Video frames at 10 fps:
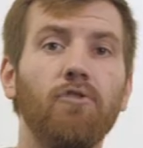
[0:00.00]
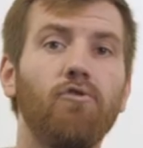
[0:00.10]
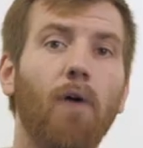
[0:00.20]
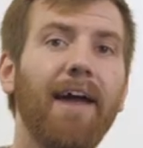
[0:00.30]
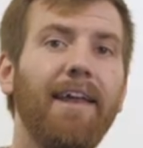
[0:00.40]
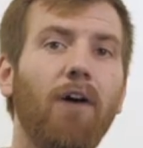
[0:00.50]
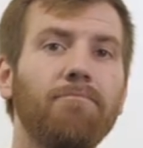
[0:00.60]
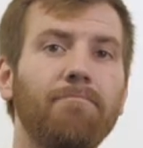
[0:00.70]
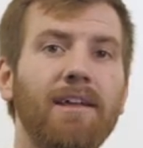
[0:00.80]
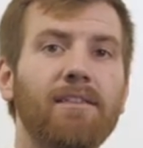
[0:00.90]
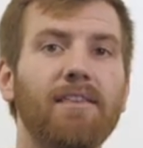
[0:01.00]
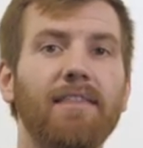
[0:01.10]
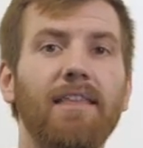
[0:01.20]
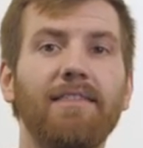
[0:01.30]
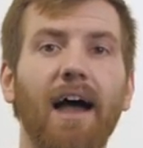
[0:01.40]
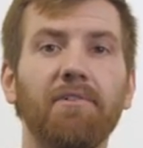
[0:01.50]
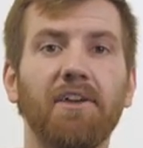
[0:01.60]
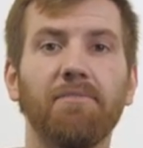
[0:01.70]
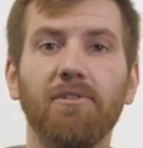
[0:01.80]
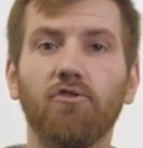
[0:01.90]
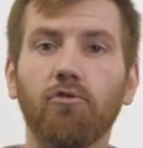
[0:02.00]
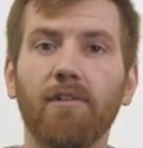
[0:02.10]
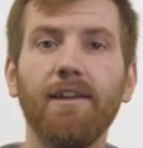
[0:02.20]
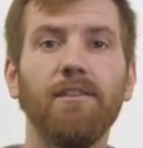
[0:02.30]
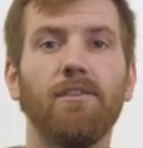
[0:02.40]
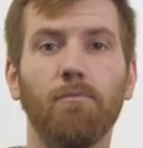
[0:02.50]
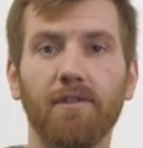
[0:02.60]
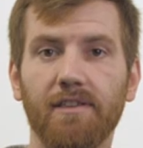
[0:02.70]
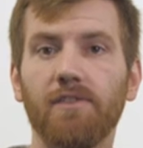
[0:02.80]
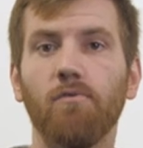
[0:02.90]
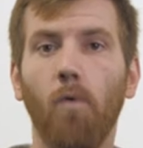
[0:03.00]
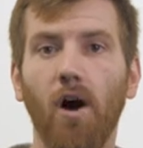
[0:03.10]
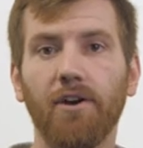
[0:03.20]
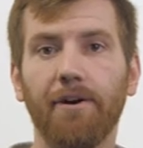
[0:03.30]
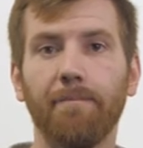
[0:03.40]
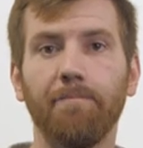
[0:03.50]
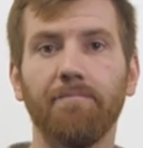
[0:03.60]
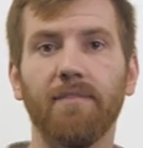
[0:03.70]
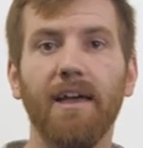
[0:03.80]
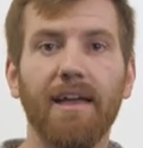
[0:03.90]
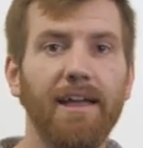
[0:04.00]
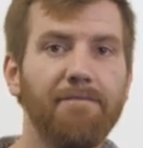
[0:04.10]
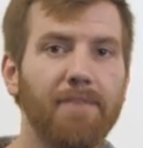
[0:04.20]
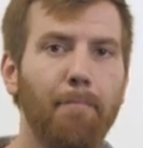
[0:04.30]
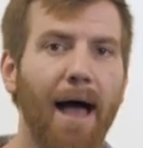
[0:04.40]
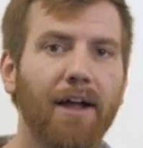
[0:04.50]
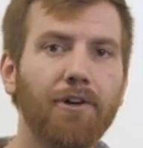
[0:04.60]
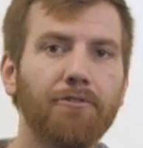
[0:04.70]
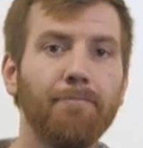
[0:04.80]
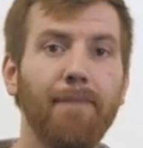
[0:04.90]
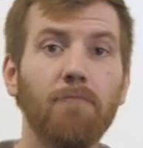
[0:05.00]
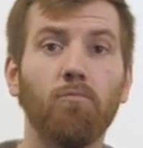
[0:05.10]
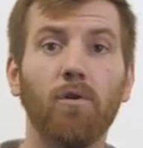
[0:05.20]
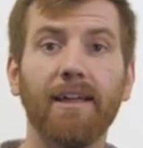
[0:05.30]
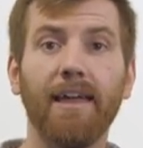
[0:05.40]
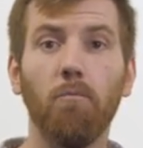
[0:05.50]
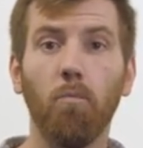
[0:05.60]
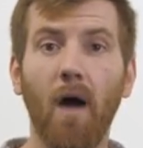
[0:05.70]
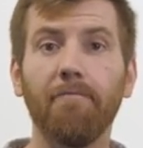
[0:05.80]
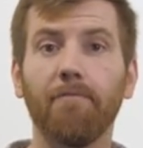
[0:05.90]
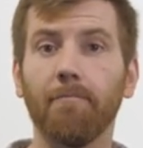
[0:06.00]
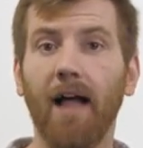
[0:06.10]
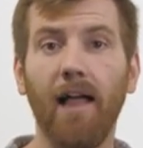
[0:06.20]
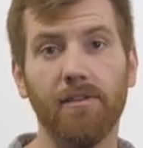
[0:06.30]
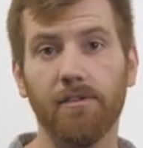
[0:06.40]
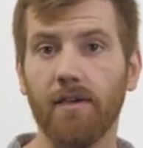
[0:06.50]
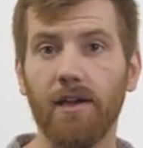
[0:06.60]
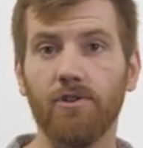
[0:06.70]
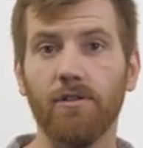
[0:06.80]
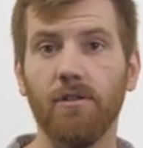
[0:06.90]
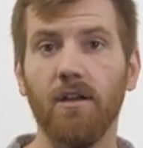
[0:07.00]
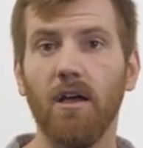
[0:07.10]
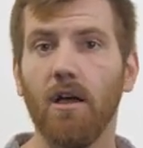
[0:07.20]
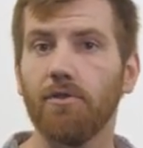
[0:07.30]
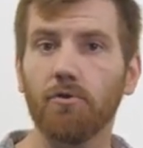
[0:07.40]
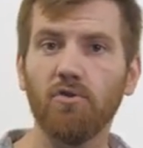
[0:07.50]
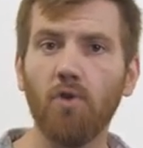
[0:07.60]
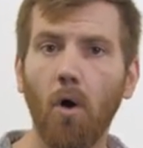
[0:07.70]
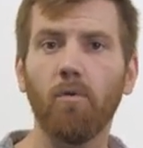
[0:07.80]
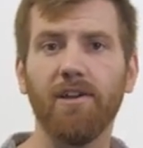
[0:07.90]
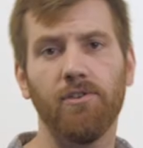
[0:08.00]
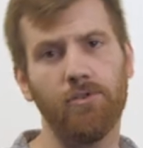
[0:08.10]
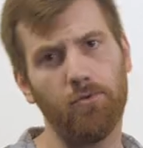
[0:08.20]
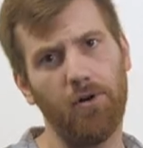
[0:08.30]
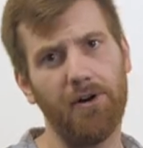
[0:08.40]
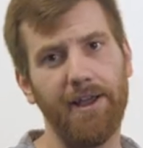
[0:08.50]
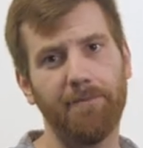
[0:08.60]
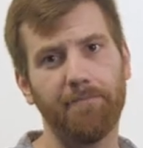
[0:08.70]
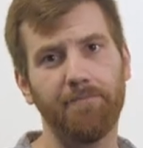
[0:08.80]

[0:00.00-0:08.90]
Dry down means that the down has been treated to resist water. If the Backcountry Bed were to get wet from condensation, there's no reason to worry.